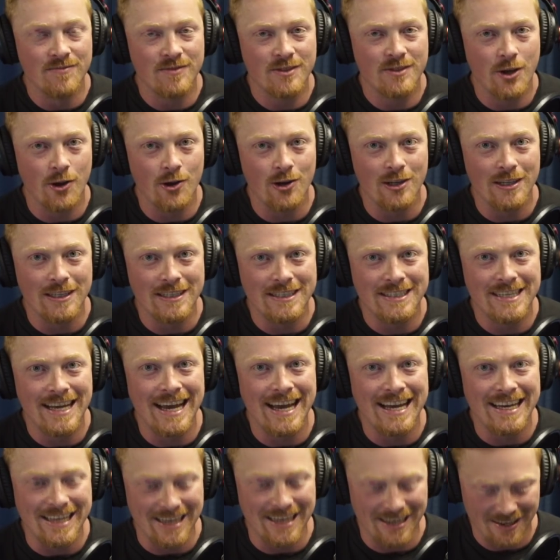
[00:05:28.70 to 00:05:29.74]
totally
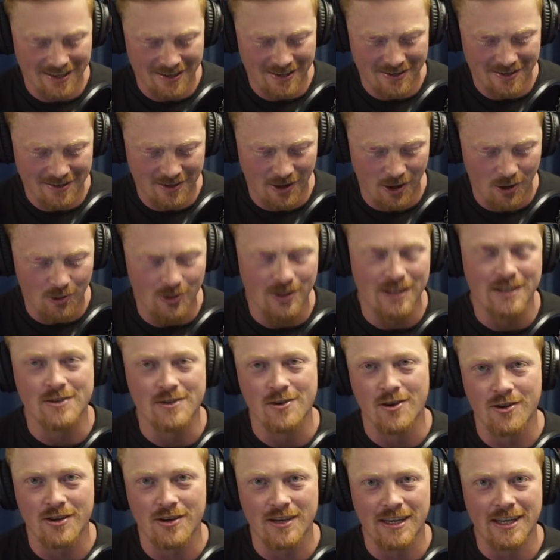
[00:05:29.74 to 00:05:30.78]
take Oleg
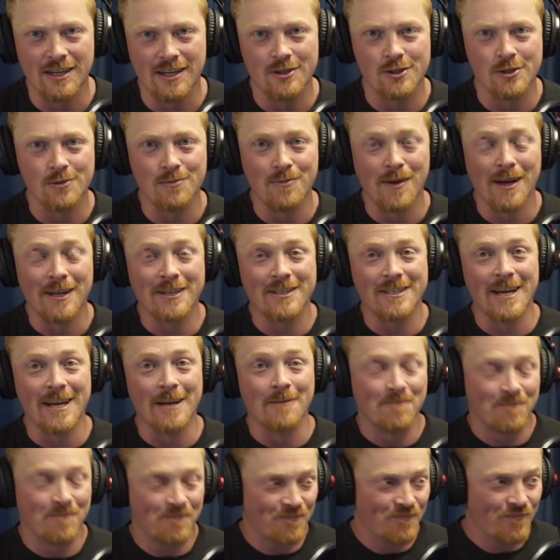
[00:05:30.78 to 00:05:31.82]
Zhokh in a super match.
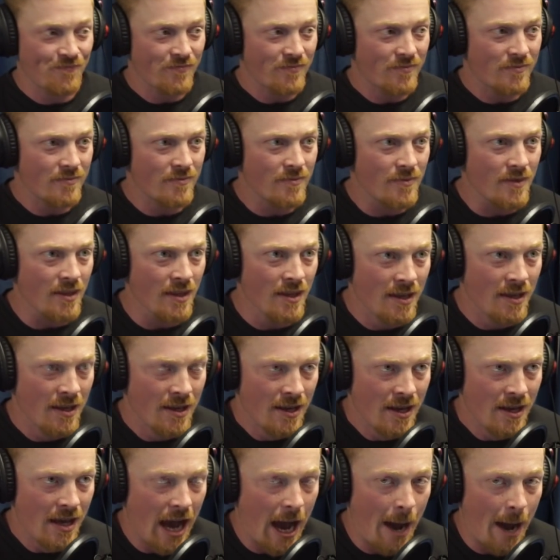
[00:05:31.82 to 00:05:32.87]
Now,
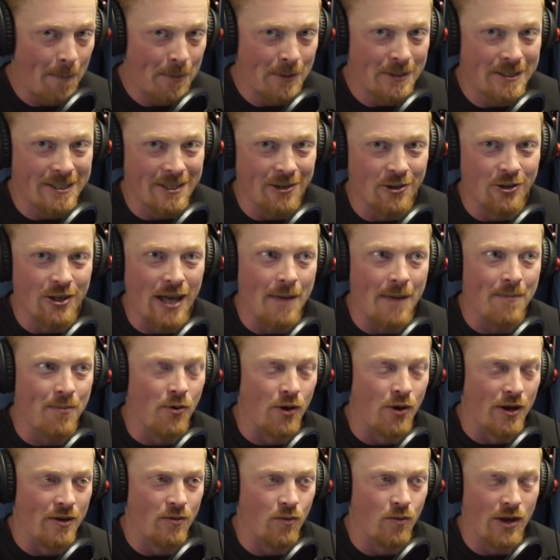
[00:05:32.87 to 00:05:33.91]
up until that
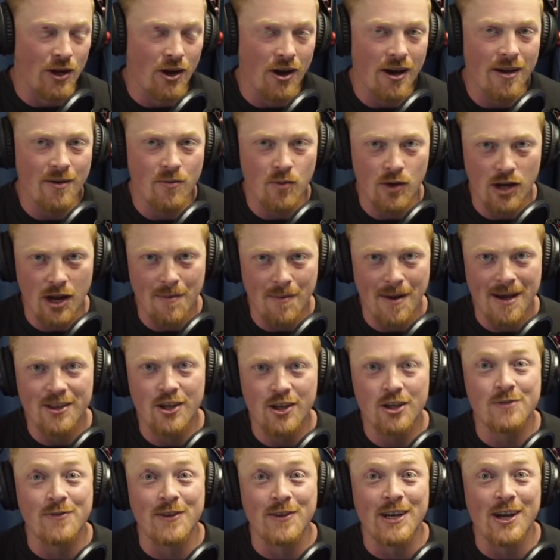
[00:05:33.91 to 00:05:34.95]
point, when I made
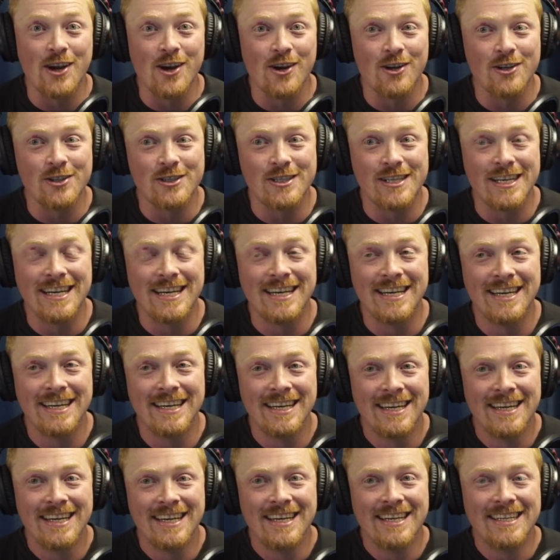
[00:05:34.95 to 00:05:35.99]
those videos,
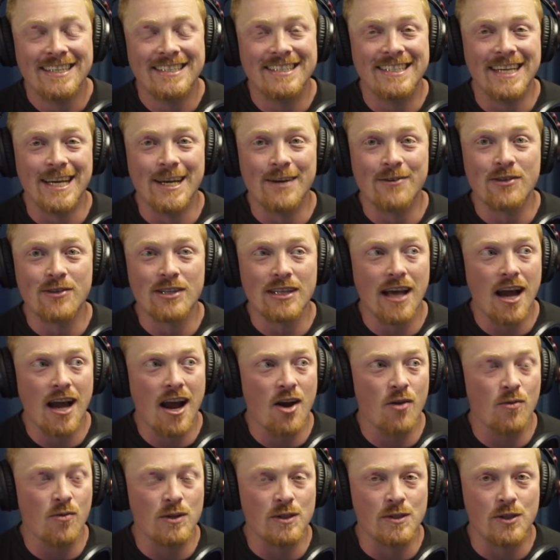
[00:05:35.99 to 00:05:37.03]
Devin
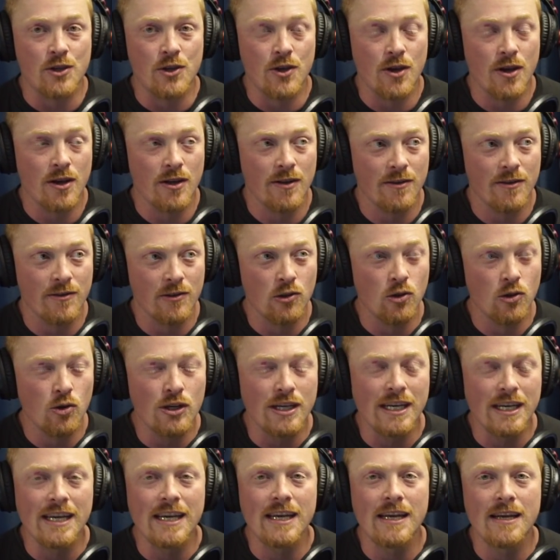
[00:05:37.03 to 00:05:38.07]
Larratt was
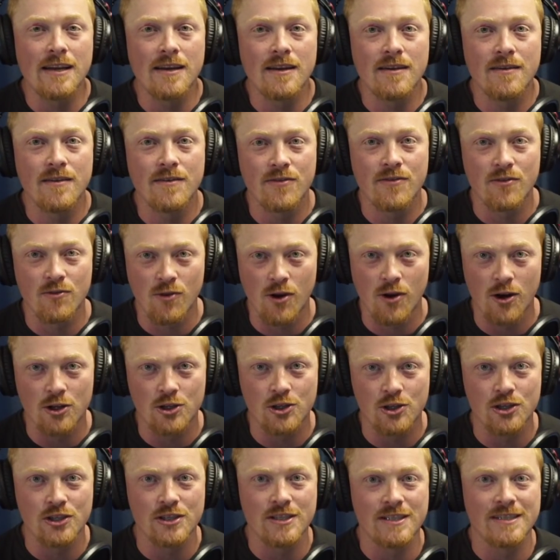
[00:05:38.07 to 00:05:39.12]
looking
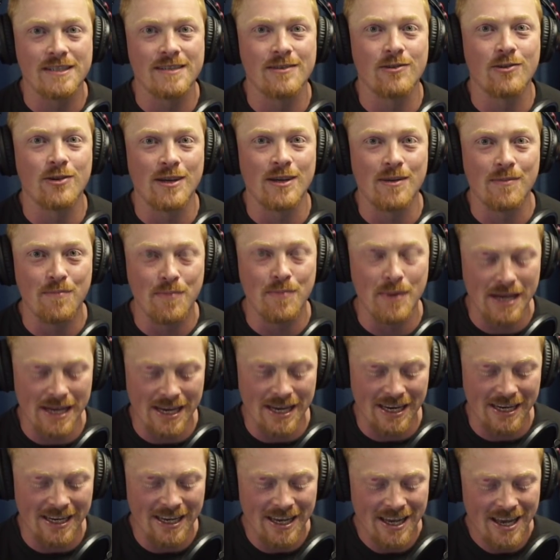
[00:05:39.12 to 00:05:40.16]
ferocious, looking
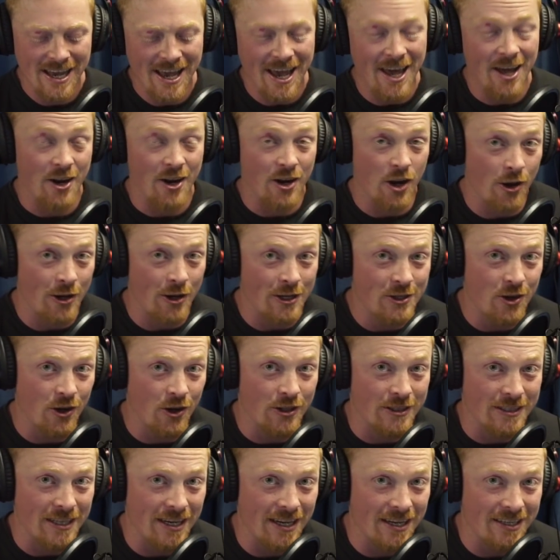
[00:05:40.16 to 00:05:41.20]
big, and I know he's
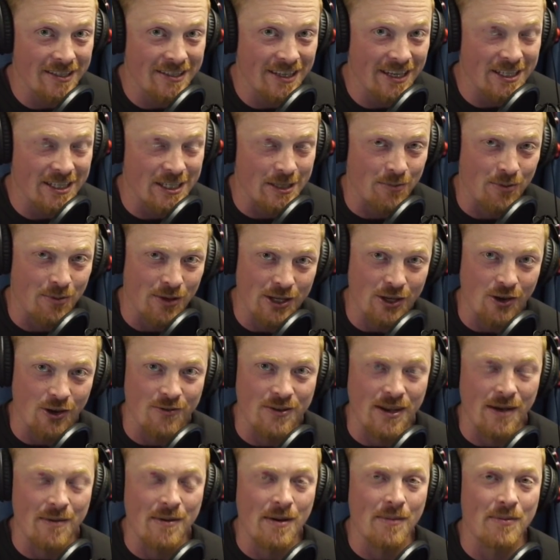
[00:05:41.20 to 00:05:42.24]
got Denis Saplenkov
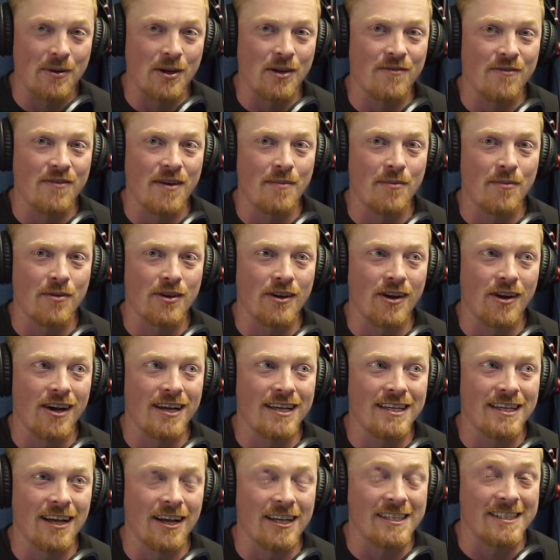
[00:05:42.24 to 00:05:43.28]
coming up in November, and
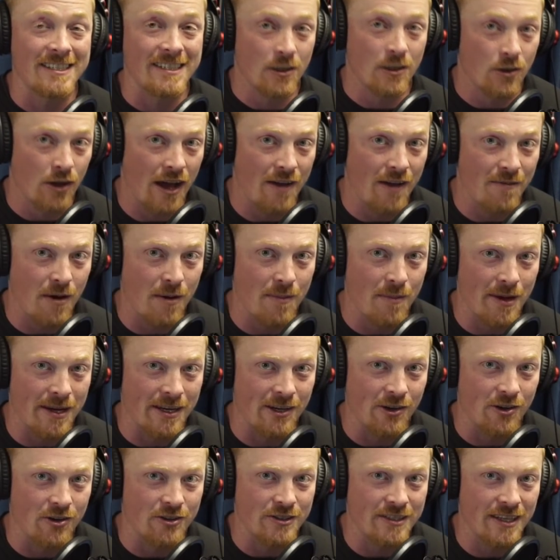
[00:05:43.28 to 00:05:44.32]
I still have my
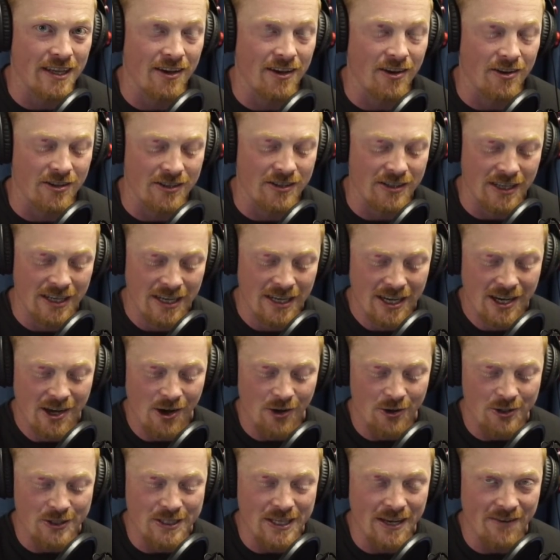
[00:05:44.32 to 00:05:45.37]
money on
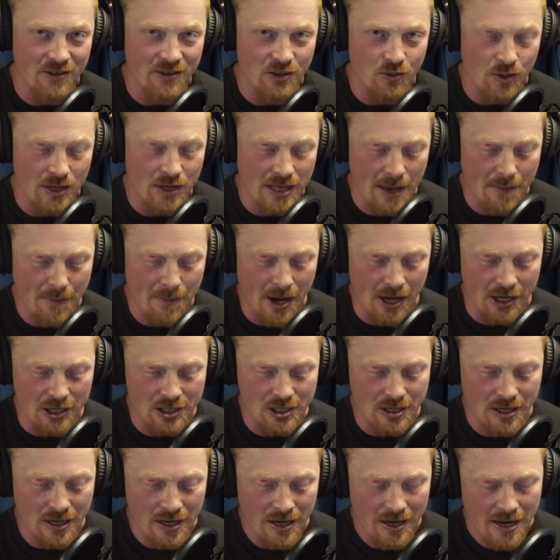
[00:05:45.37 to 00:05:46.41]
Devin to win that
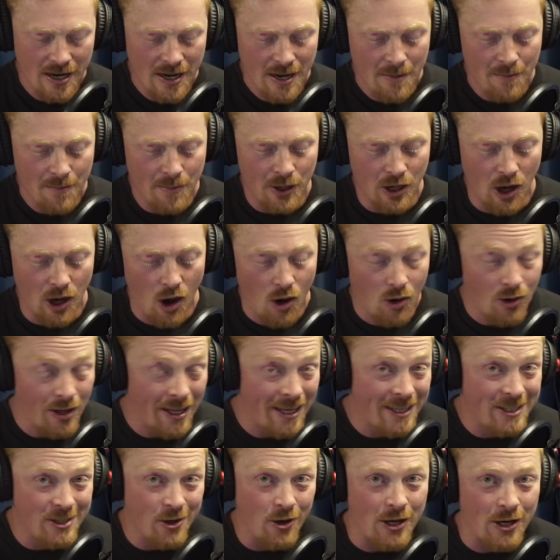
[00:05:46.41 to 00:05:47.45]
match. But
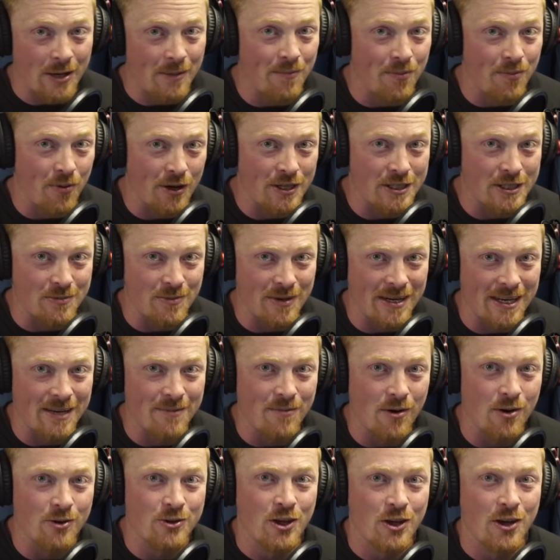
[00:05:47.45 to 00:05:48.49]
Oleg Zhokh impressed me in
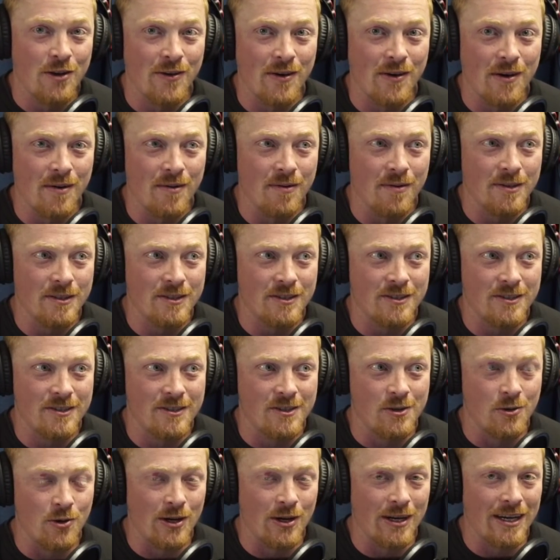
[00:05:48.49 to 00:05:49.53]
Moldova
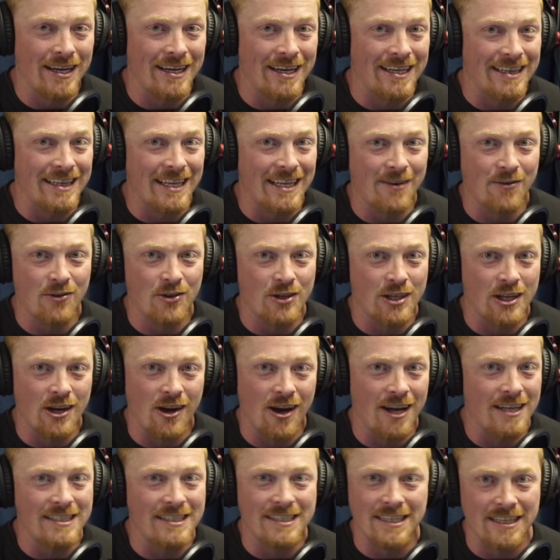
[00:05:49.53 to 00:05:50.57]
to a level that
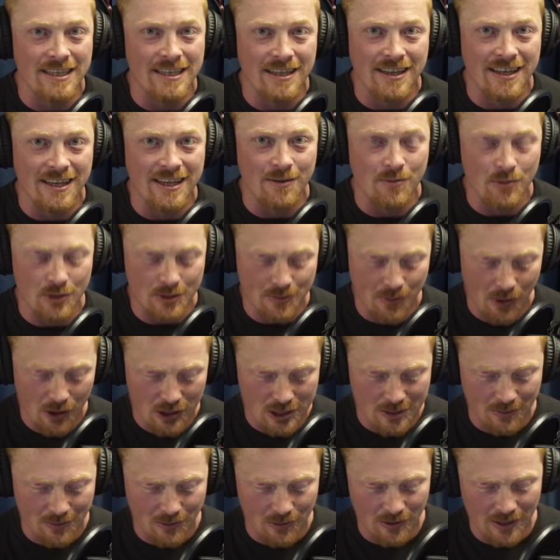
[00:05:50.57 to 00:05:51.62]
I didn't think was
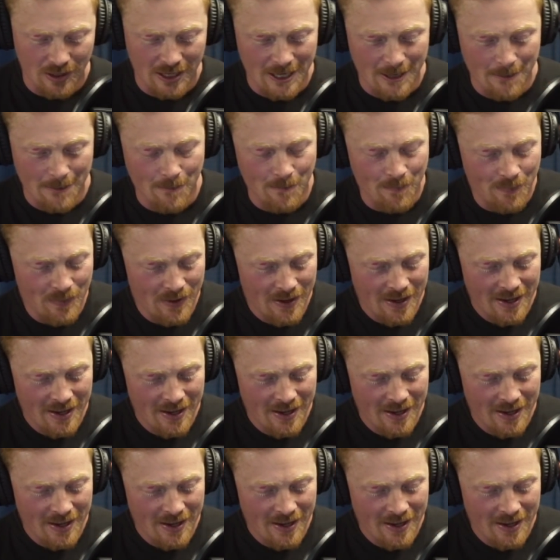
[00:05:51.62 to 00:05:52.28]
possible.